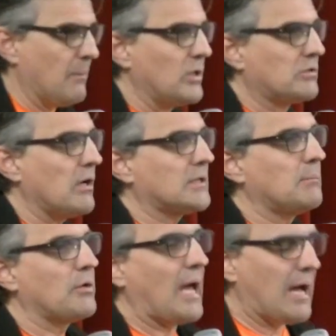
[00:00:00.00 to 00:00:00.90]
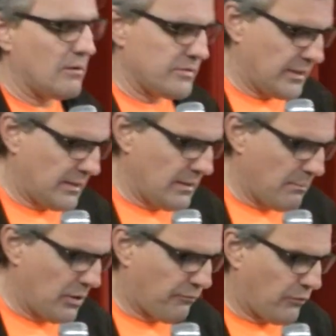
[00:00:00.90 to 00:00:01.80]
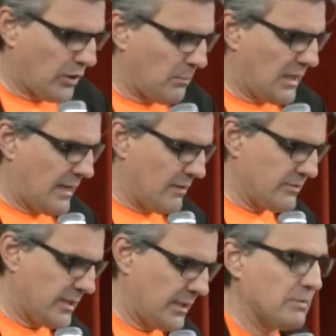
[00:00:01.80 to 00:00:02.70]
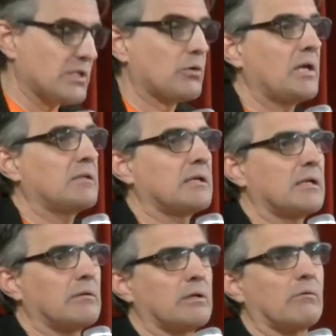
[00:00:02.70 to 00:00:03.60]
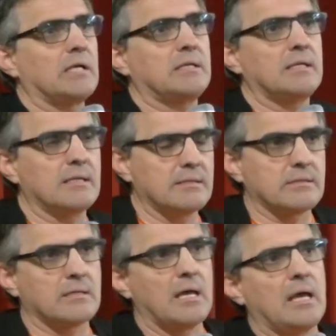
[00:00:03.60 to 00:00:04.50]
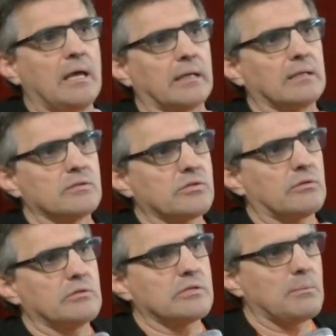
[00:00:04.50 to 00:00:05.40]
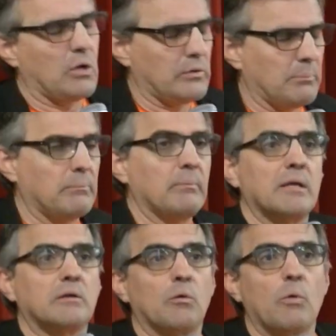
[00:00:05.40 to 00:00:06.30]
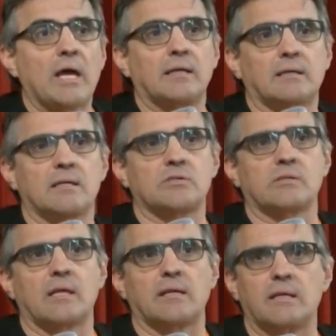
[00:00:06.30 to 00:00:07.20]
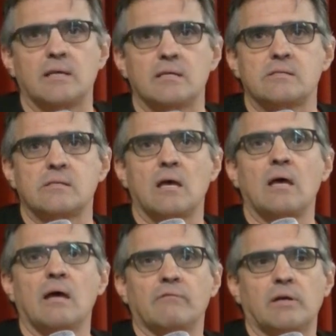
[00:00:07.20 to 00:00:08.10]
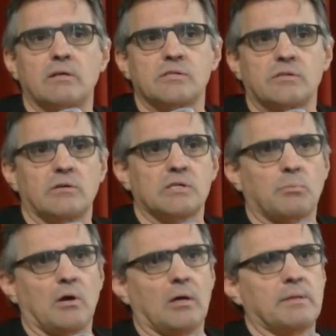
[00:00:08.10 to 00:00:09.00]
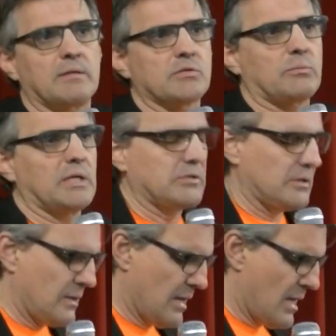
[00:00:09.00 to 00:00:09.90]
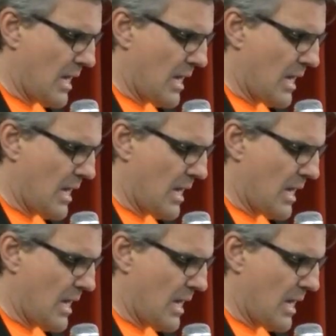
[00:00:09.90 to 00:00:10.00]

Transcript: We talked about housing, about affordable housing, and it was great to hear your ideas and concerns about it and your recognition that it is a very serious problem in this region.